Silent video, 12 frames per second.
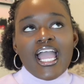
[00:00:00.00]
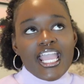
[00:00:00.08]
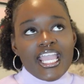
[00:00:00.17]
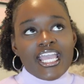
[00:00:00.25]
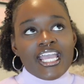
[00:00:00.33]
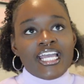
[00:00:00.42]

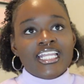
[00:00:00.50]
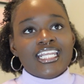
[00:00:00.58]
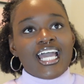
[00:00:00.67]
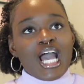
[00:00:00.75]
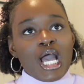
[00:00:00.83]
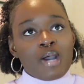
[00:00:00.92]
and
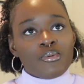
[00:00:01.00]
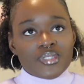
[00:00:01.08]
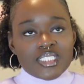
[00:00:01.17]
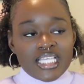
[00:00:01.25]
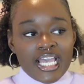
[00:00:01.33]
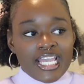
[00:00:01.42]
I will
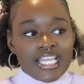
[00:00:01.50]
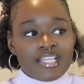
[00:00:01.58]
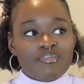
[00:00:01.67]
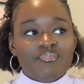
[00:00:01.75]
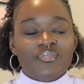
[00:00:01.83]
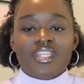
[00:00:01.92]

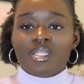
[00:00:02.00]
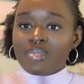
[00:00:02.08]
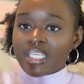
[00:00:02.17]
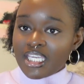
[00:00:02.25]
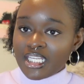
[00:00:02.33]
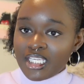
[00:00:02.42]
say the
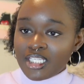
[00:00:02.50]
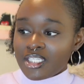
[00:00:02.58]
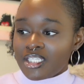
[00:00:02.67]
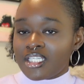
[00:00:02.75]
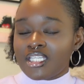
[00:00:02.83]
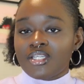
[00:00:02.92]
beginning
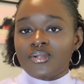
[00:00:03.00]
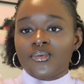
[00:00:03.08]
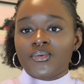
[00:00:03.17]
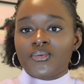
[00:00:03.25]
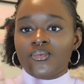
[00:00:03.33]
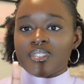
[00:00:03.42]

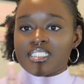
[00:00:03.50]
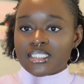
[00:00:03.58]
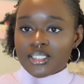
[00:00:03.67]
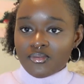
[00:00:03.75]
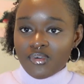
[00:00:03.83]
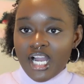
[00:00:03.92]
was a
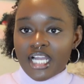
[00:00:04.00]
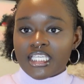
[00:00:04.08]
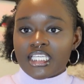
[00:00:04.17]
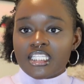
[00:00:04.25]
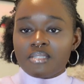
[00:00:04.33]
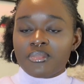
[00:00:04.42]
little
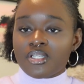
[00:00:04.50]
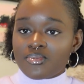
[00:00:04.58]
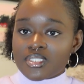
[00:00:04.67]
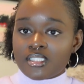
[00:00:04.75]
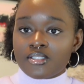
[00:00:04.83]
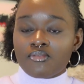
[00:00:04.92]
rocky, the middle
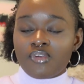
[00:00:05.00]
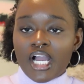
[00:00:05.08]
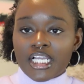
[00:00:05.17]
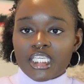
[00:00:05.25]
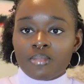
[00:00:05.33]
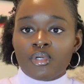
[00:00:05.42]
was a little
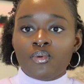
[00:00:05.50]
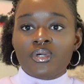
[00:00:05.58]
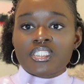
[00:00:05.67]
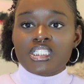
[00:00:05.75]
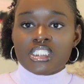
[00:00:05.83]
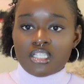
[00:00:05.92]
rocky, but
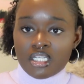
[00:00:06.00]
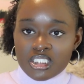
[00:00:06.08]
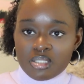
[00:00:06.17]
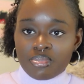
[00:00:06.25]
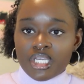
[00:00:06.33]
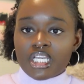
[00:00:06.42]
once it started
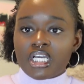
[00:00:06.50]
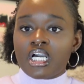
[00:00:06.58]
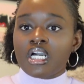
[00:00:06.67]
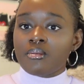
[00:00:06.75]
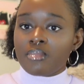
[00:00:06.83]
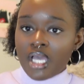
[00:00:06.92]
to pick
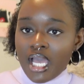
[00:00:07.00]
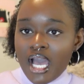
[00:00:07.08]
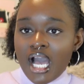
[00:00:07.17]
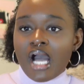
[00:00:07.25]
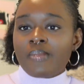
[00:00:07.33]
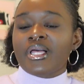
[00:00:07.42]
up,
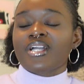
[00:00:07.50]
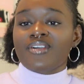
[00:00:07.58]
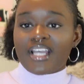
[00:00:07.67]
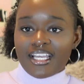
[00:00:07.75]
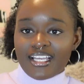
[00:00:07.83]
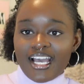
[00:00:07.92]
I'm like,
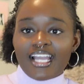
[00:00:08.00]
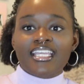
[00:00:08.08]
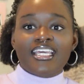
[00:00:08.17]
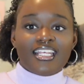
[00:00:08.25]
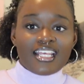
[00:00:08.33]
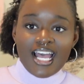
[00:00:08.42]
okay, I
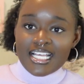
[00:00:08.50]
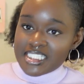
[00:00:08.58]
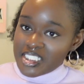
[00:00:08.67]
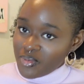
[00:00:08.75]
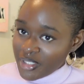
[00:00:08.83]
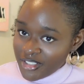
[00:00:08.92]
get it. I
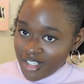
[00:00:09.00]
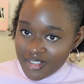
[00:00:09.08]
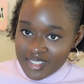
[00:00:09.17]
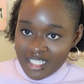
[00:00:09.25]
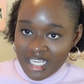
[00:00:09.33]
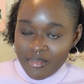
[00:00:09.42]
see where you
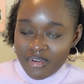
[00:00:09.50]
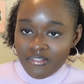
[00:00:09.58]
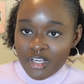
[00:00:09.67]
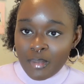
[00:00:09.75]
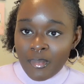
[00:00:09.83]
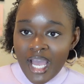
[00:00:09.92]
girls are coming
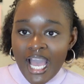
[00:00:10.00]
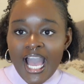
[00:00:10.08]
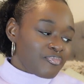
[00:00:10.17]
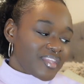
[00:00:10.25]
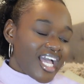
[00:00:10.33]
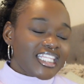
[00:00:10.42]
from.
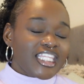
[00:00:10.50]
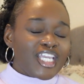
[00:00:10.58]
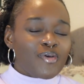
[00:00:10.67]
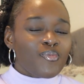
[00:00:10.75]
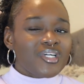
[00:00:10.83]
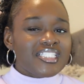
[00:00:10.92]
I
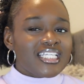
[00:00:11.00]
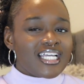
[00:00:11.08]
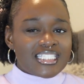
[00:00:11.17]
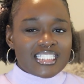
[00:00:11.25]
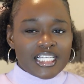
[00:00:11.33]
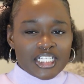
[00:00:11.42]
think once it
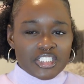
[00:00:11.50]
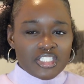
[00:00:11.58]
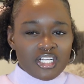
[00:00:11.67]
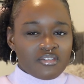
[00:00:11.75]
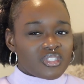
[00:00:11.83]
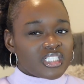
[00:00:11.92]
got to like a
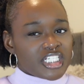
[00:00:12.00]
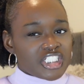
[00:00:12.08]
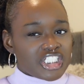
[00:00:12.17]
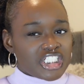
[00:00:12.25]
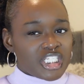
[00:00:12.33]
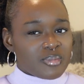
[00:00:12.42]
certain
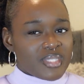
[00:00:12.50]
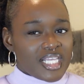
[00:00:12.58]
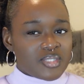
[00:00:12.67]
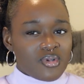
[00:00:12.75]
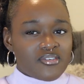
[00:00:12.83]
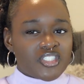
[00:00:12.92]
relationship,
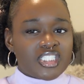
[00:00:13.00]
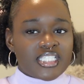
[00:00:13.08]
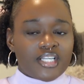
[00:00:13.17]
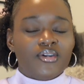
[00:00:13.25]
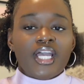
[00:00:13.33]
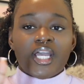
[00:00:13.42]
that's where I was just
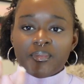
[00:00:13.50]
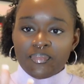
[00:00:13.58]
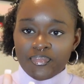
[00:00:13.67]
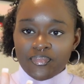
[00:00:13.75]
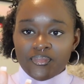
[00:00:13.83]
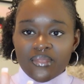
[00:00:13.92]
like, okay,
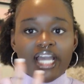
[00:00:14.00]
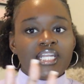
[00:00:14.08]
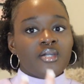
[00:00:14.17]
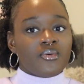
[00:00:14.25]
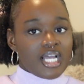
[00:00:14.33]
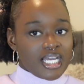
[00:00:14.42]
I
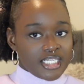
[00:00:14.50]
know,